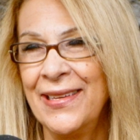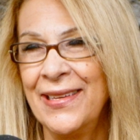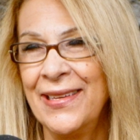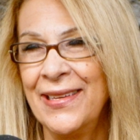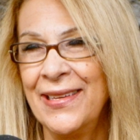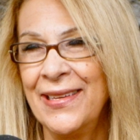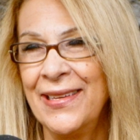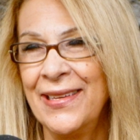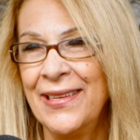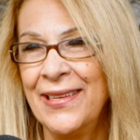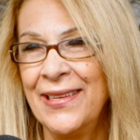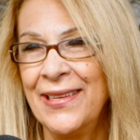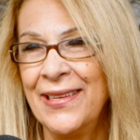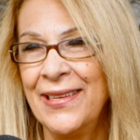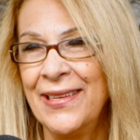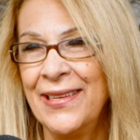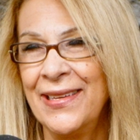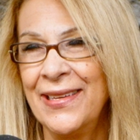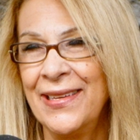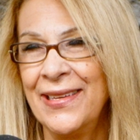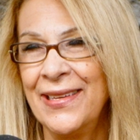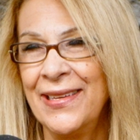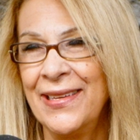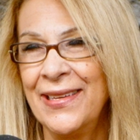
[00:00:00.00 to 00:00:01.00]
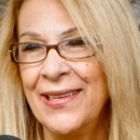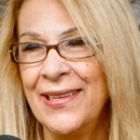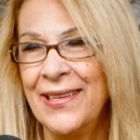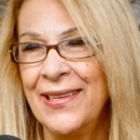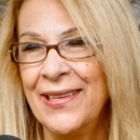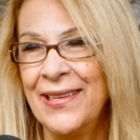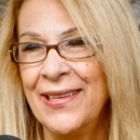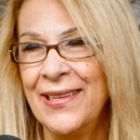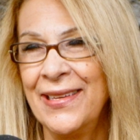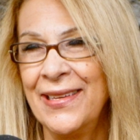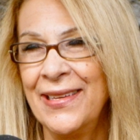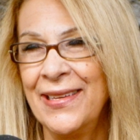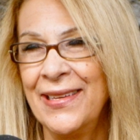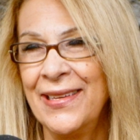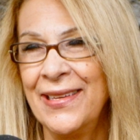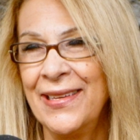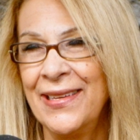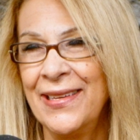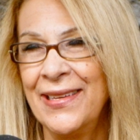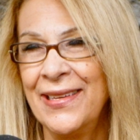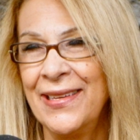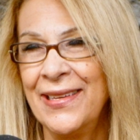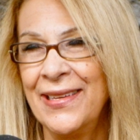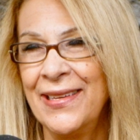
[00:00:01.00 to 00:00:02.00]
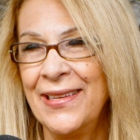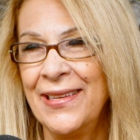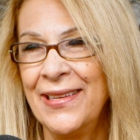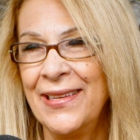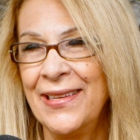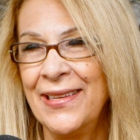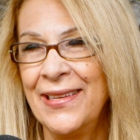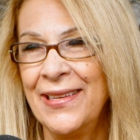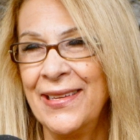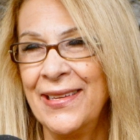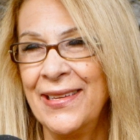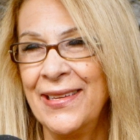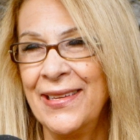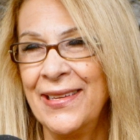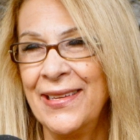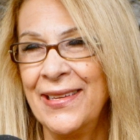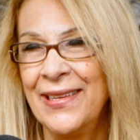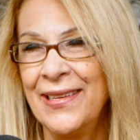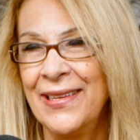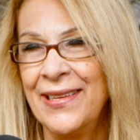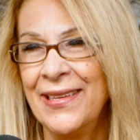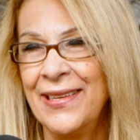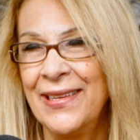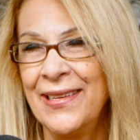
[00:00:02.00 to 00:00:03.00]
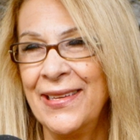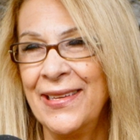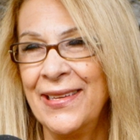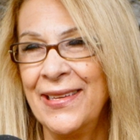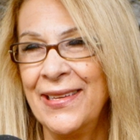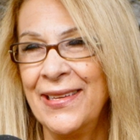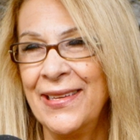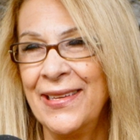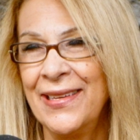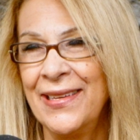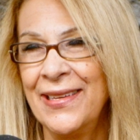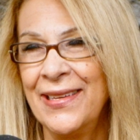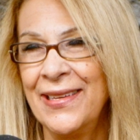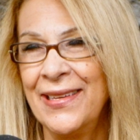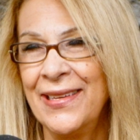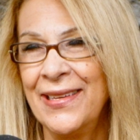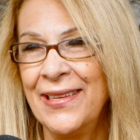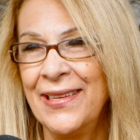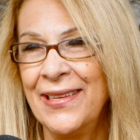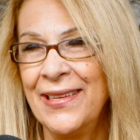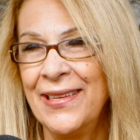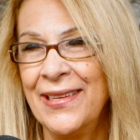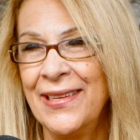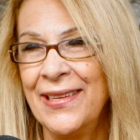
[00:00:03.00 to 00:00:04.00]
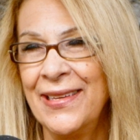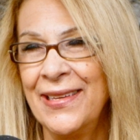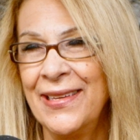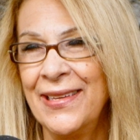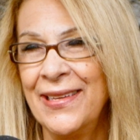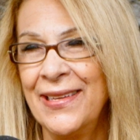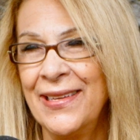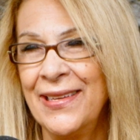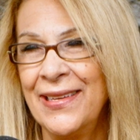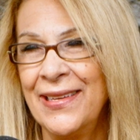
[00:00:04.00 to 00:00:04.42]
This is a still picture; no speech is visible.